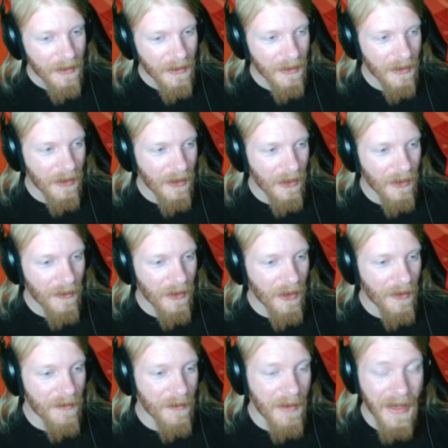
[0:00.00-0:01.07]
All
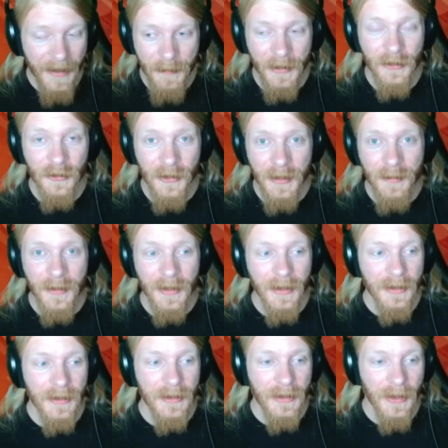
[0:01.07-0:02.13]
of them have been streamed.
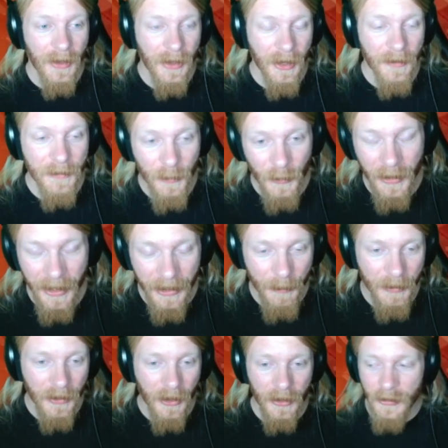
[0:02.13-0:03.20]
All of them will end
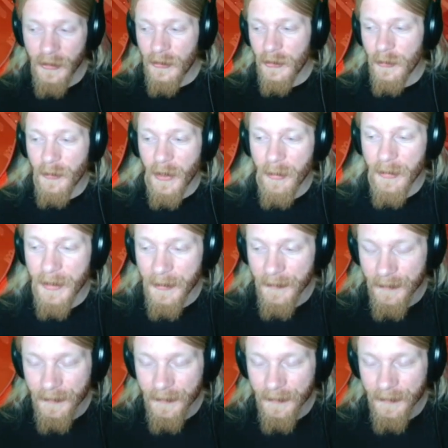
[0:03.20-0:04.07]
up on YouTube probably.